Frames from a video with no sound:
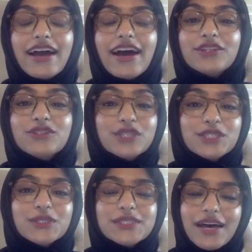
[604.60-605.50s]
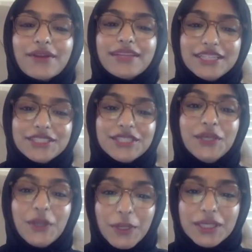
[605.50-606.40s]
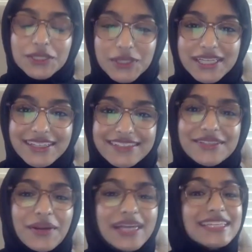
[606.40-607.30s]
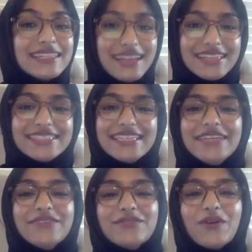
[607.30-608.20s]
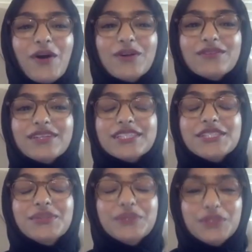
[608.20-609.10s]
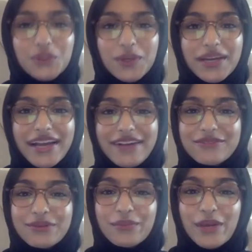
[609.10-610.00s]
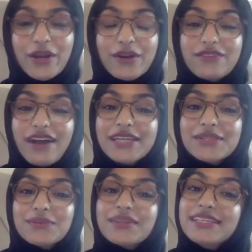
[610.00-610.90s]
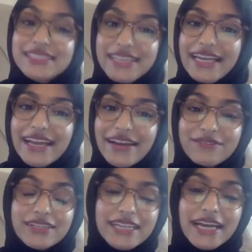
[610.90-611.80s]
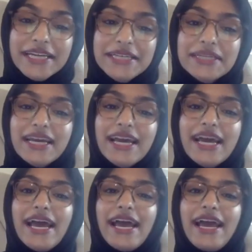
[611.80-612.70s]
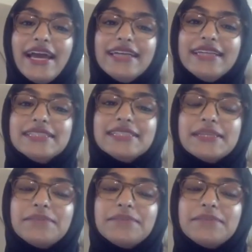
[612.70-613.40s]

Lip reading: a traditional South Asian yogurt drink known as a lassi for all of us to enjoy after we break our fast with a date every night. And